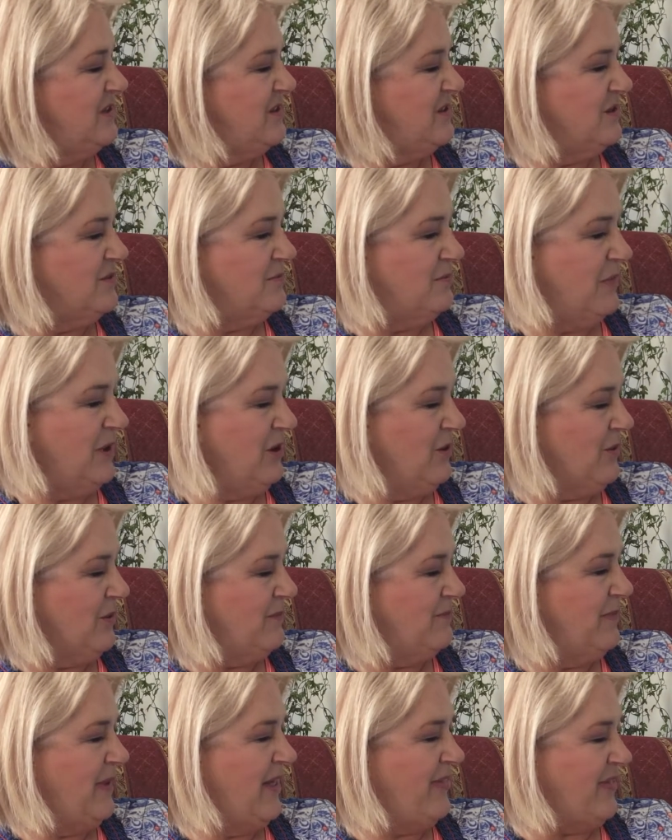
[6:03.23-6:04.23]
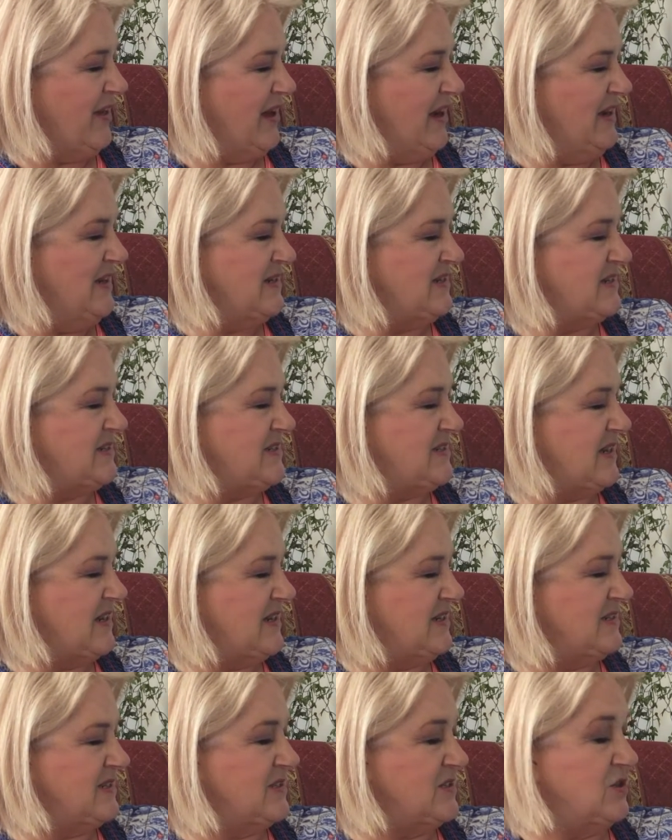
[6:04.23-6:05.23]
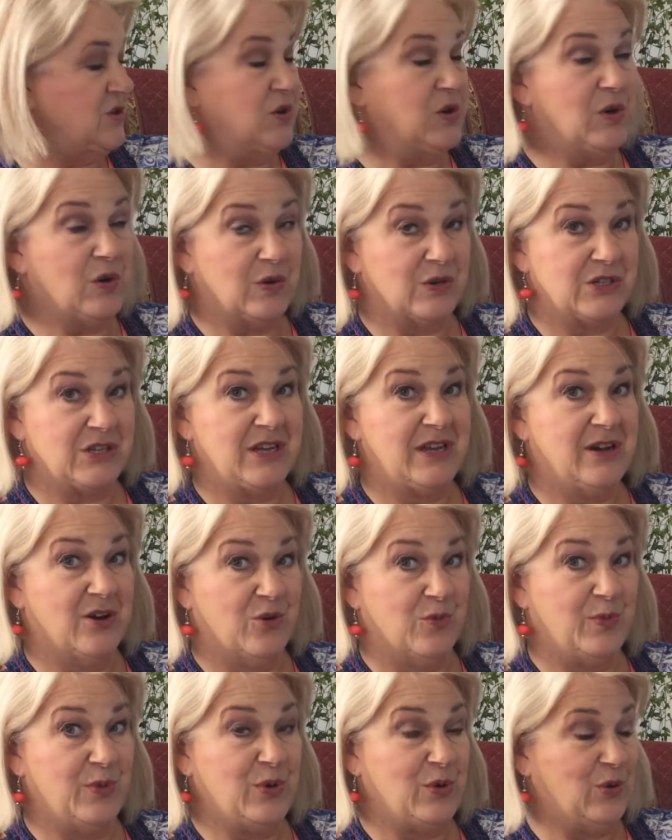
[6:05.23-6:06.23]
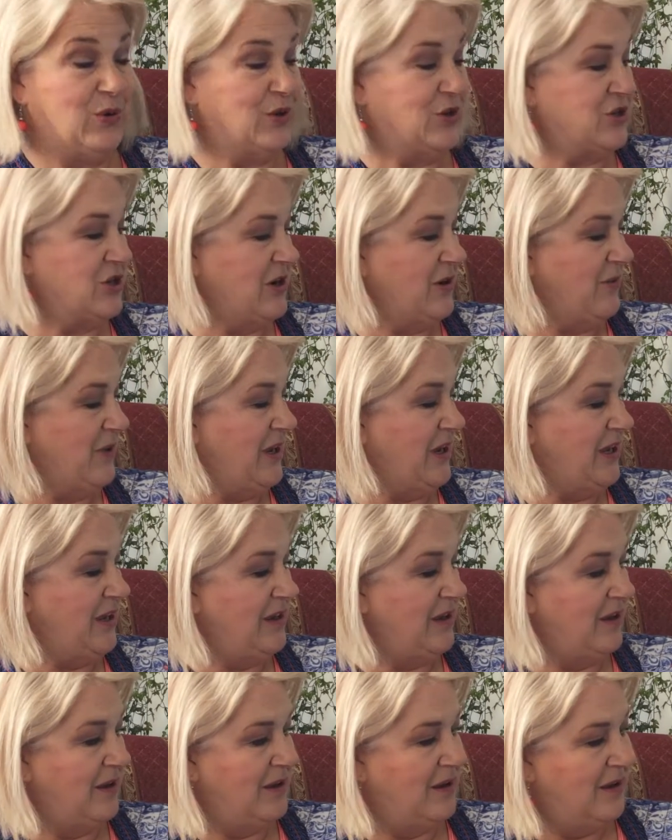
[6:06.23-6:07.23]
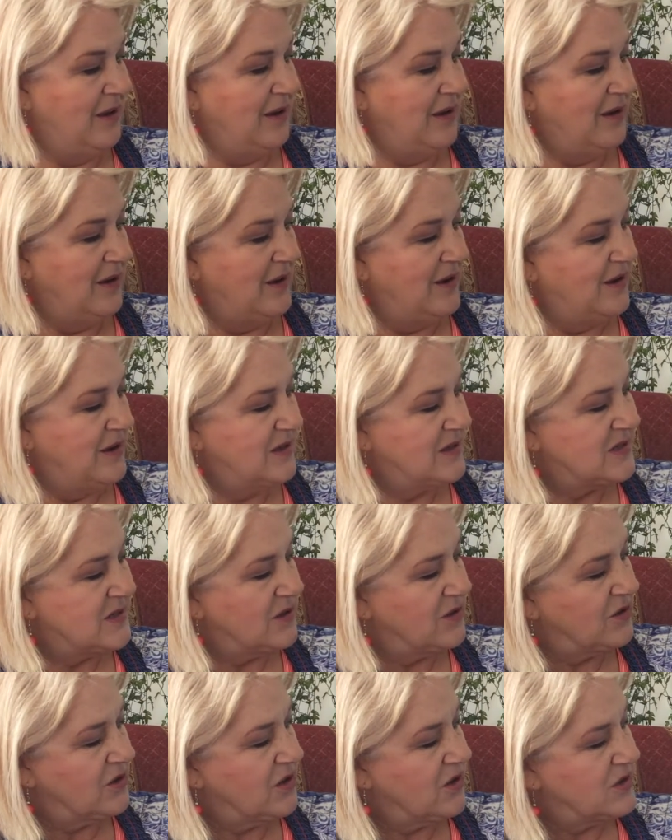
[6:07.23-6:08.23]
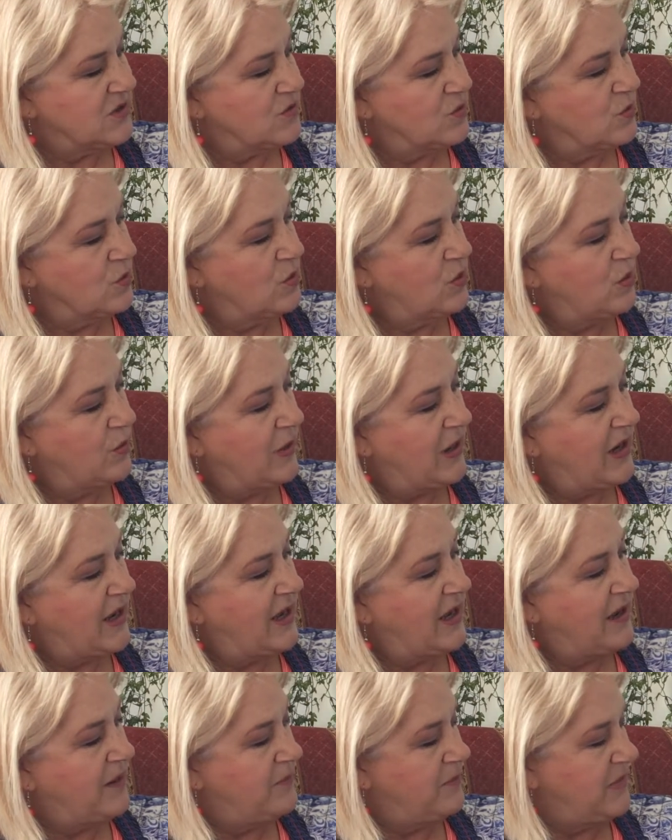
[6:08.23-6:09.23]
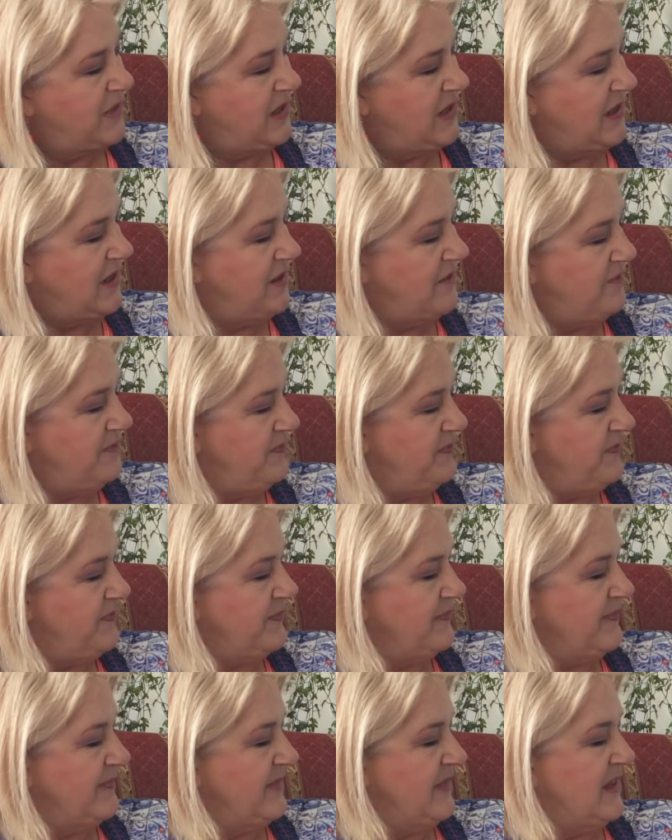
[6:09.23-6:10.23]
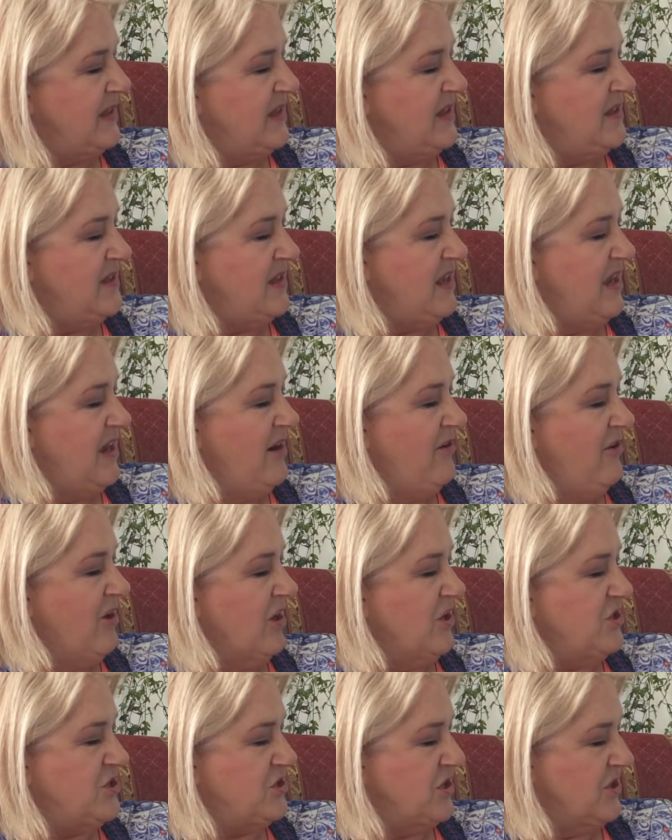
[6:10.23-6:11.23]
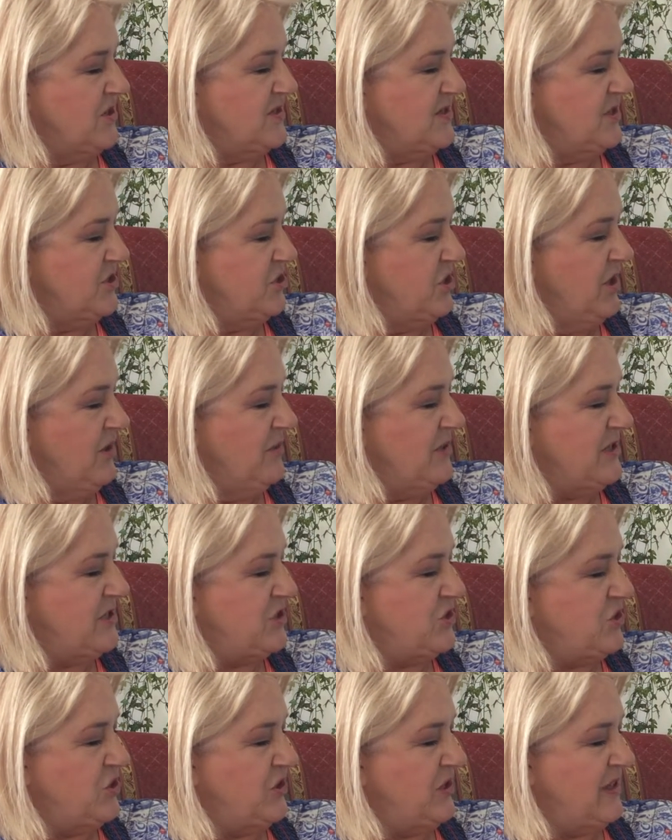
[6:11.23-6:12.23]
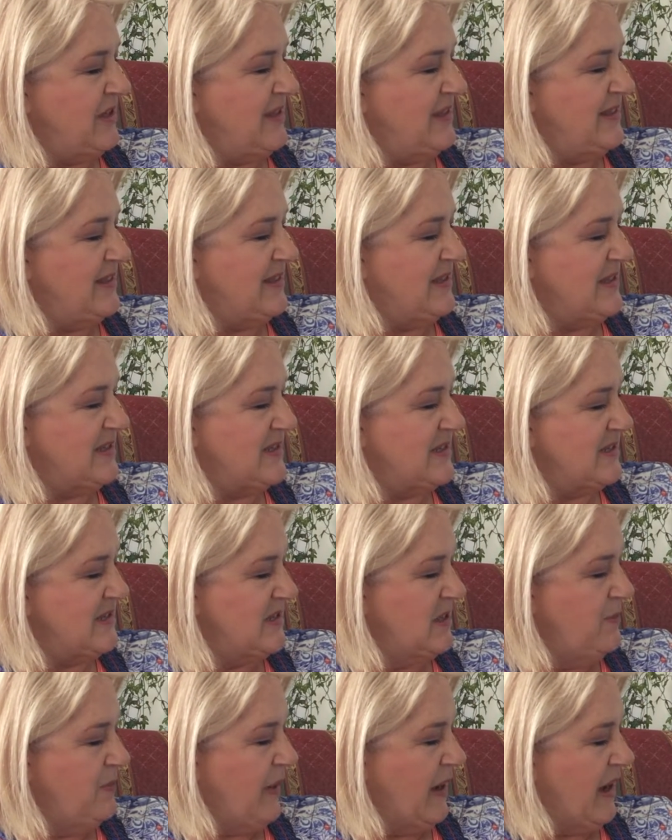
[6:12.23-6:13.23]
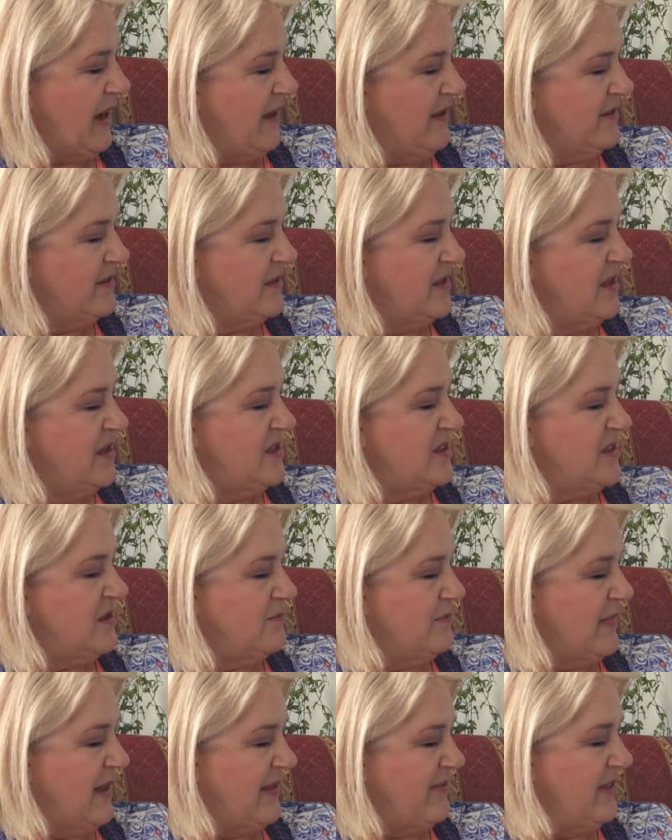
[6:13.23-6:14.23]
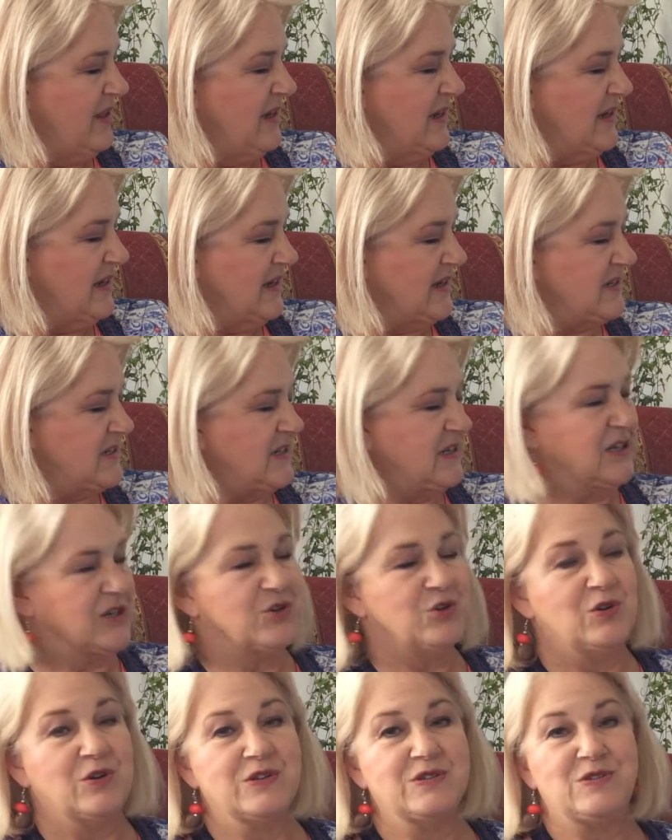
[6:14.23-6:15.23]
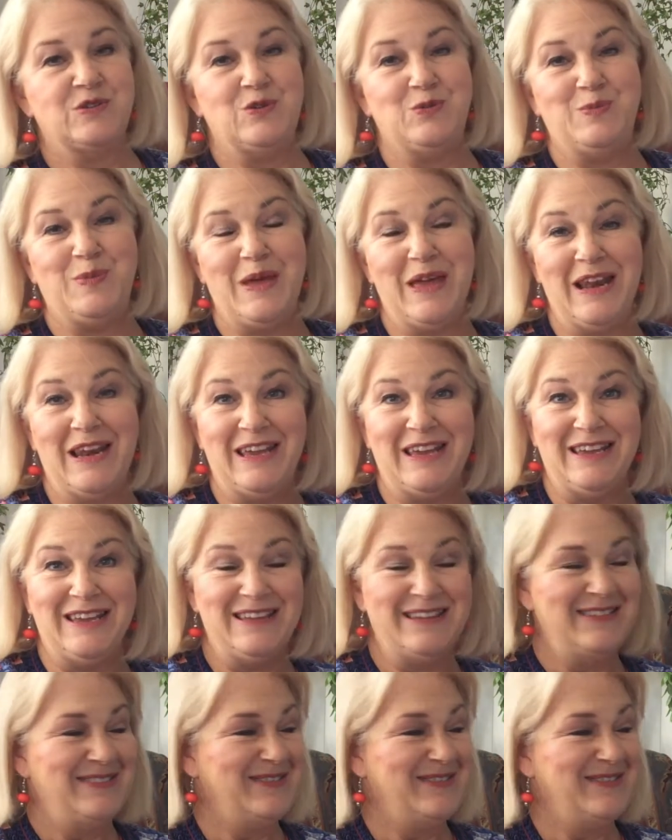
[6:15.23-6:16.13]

The mother does not help her joey. So it goes all the way up there. The arrow shows the joey's journey. This is the path the mother licked across her belly.